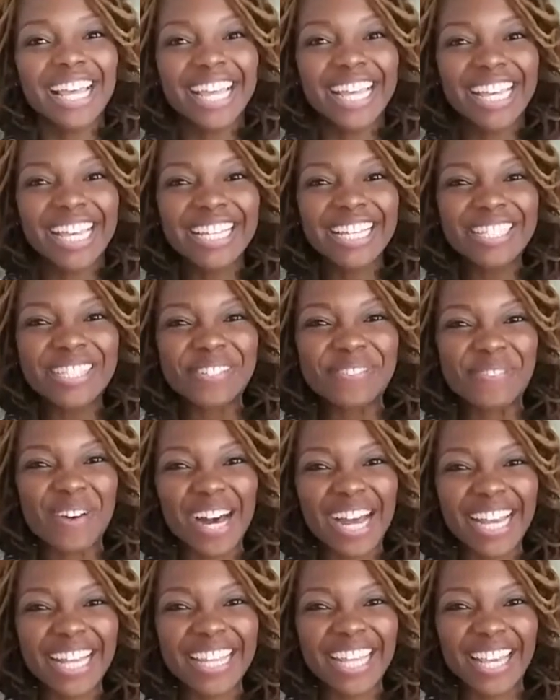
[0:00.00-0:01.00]
Hence
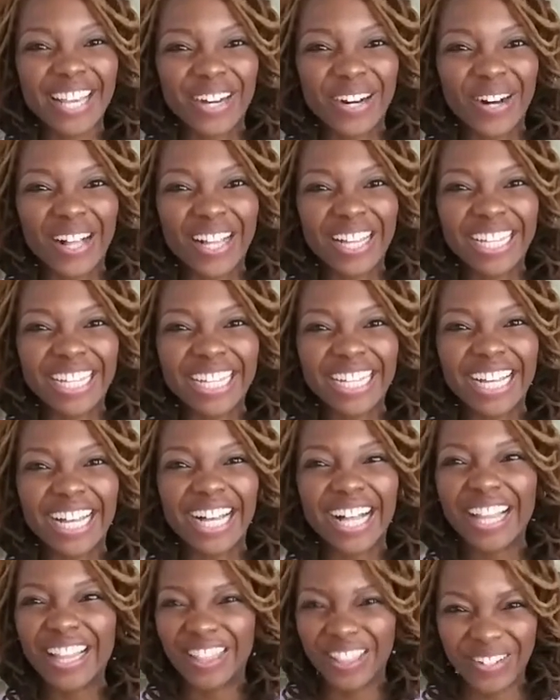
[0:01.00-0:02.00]
why they call it
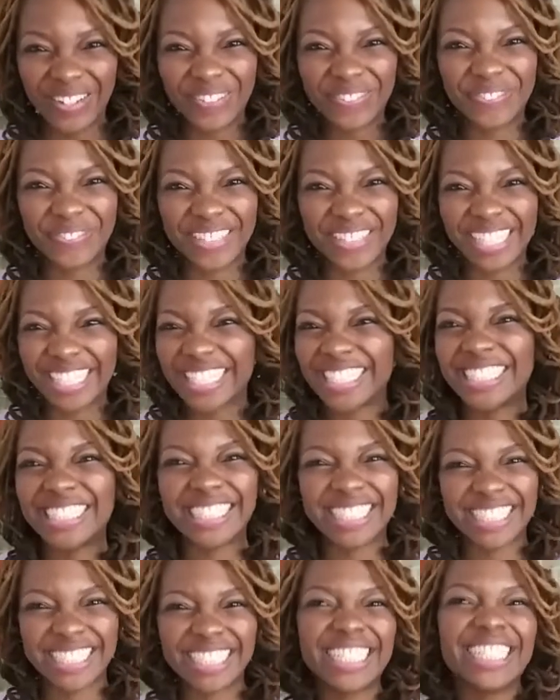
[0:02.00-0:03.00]
a loaf, because
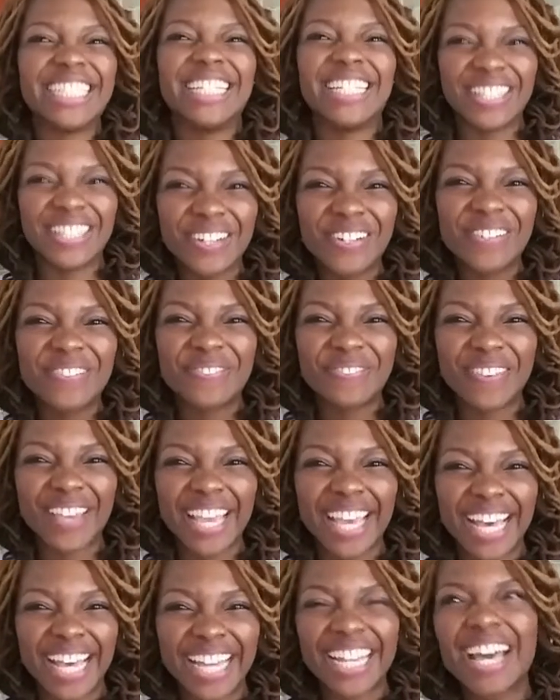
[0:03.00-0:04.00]
it's in a loaf
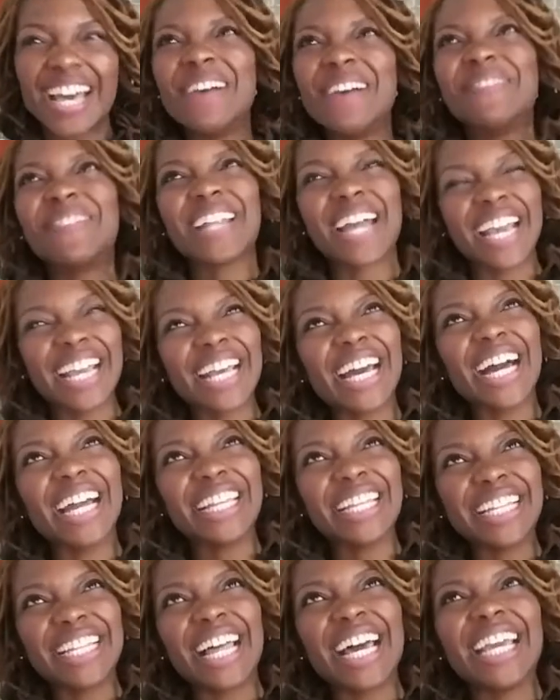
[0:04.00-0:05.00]
pan. But I
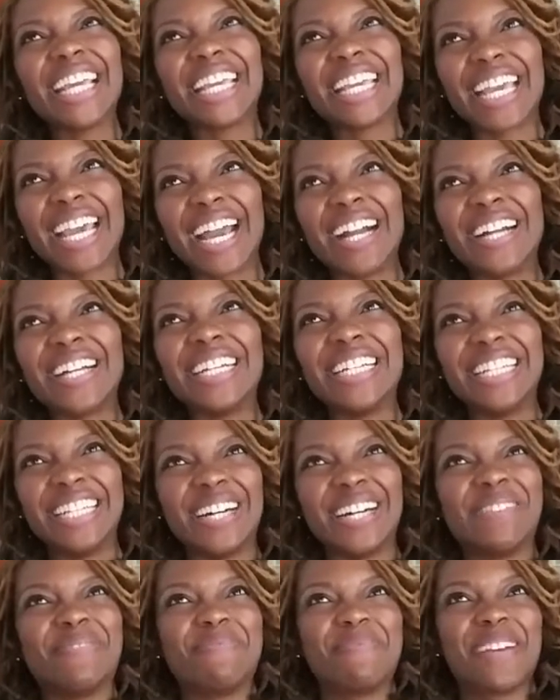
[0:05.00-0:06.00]
kind of like carrot
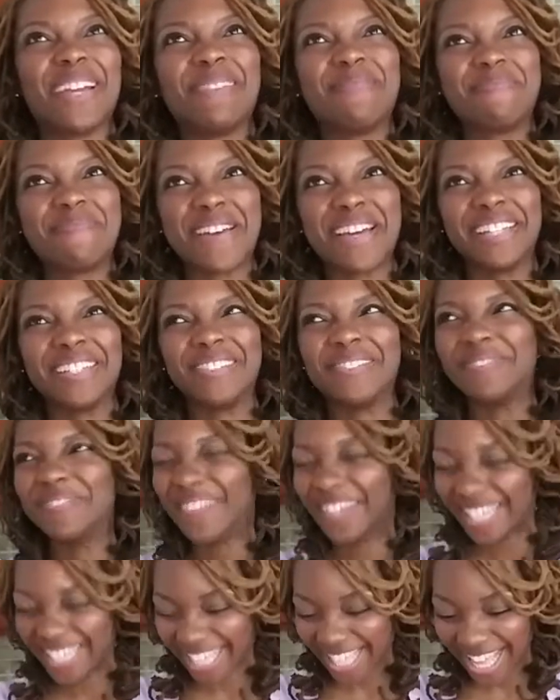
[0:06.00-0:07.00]
nut bread better,
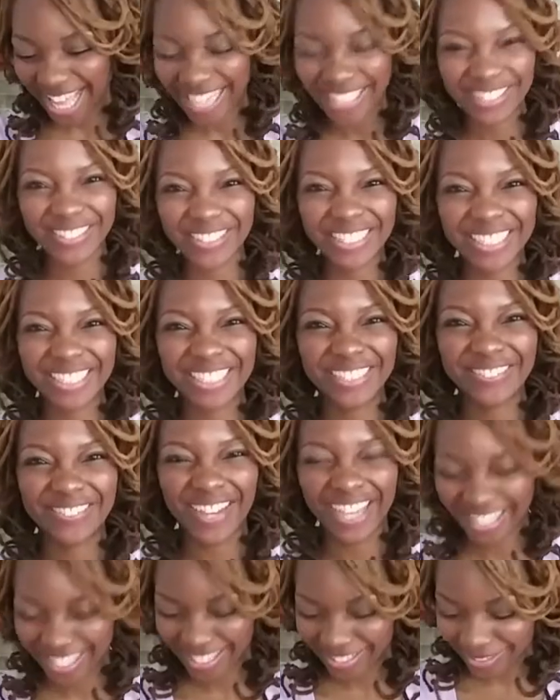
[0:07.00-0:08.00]
but I totally see
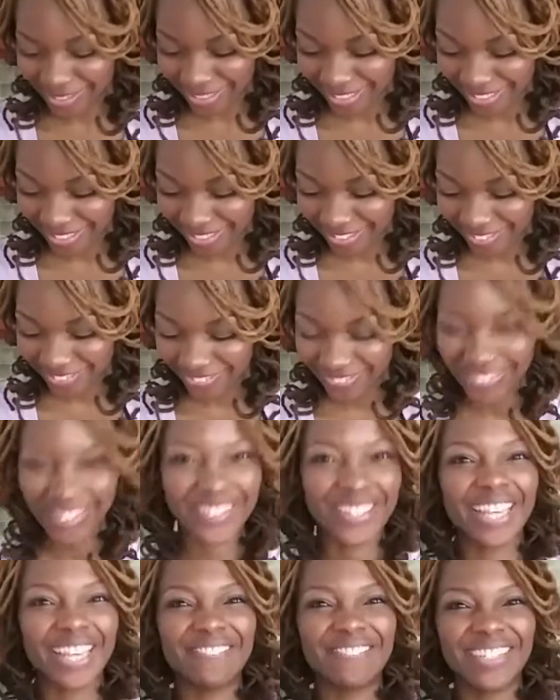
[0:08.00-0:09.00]
why they call it a loaf.
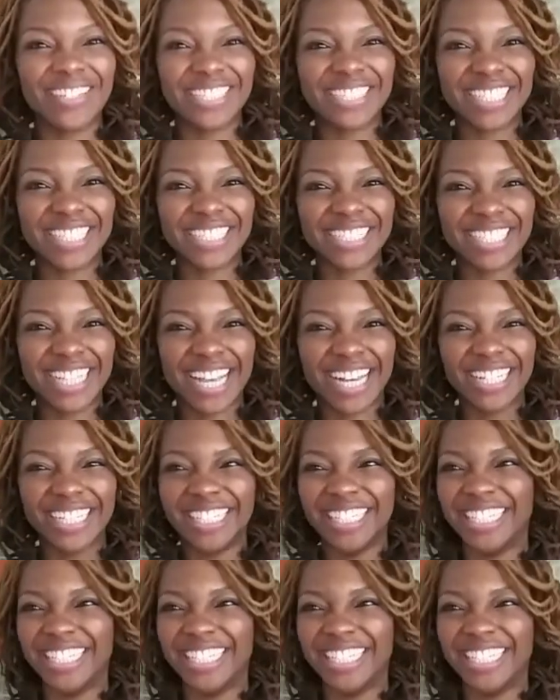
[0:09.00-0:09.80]
Okay, it makes sense now.